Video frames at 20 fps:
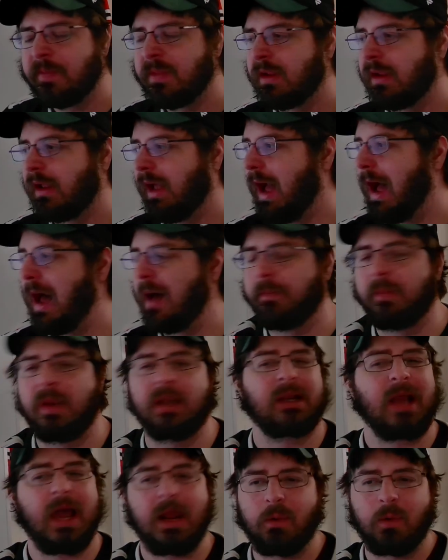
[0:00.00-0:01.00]
And
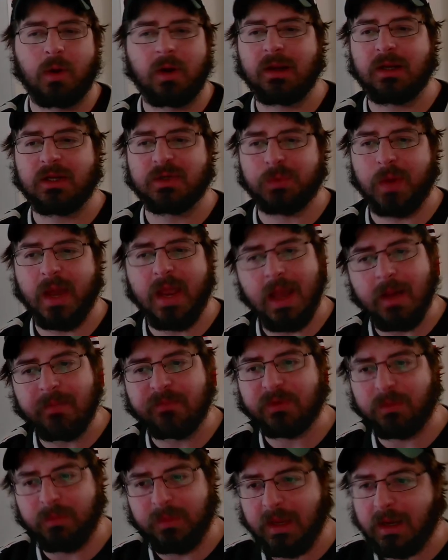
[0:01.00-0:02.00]
kind of working his way up from
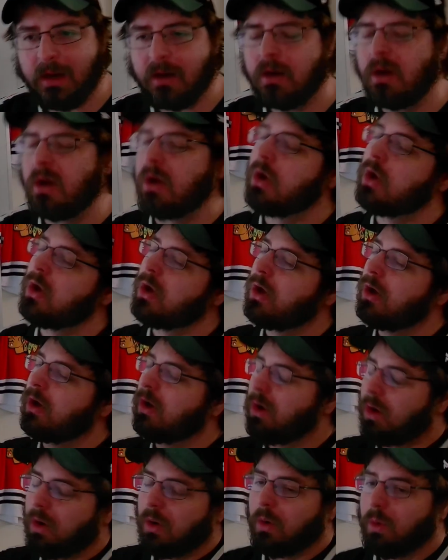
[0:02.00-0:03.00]
there.
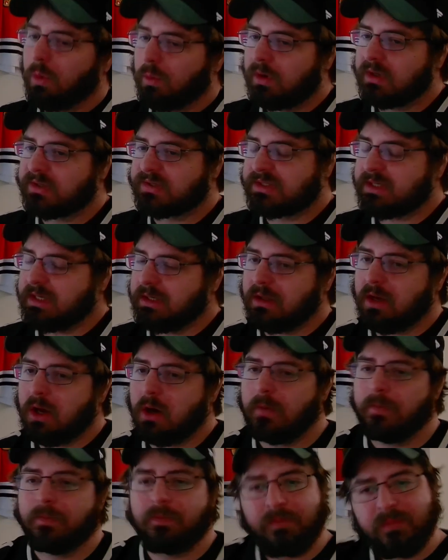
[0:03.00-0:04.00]
We'll see, though.
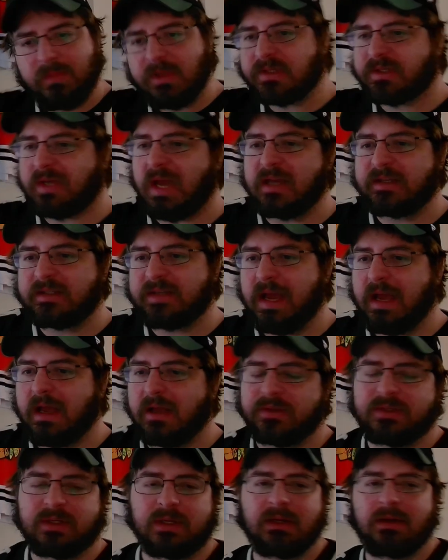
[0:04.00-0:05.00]
This guy's
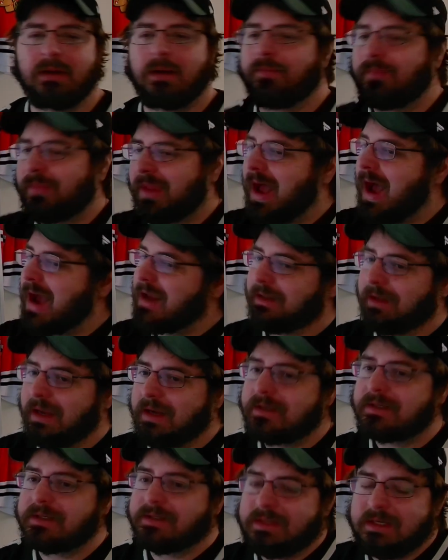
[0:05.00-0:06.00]
talented. I'd like to
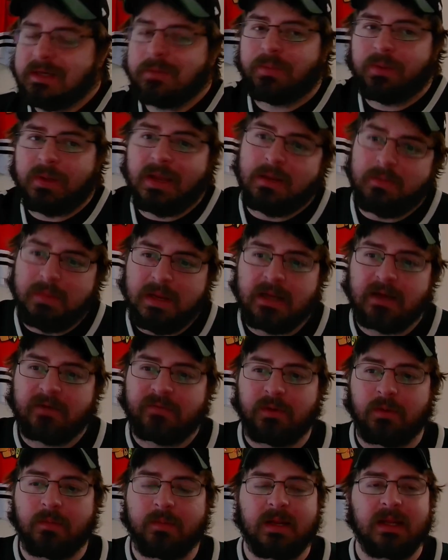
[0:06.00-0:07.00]
see him play meaningful
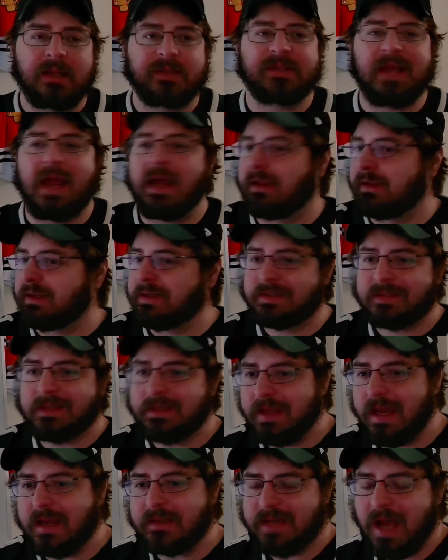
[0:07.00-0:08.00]
minutes, at least in
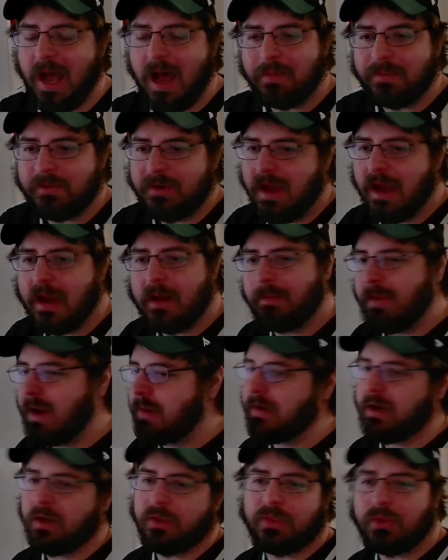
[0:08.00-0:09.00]
that top nine, maybe a
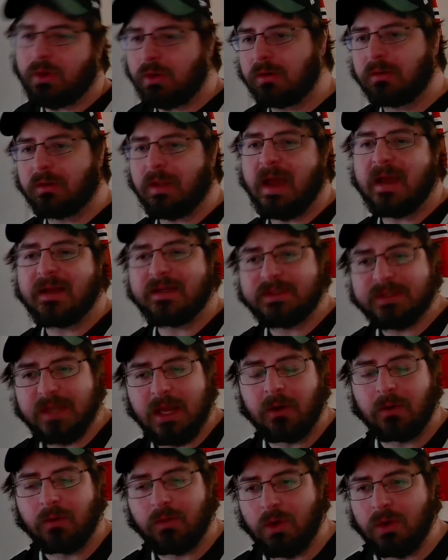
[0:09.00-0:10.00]
third-line center
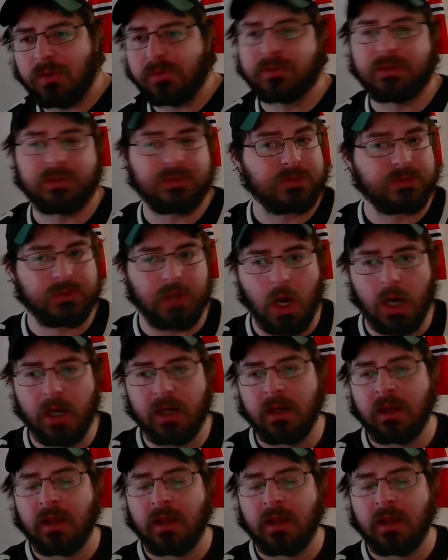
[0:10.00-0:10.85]
role to start.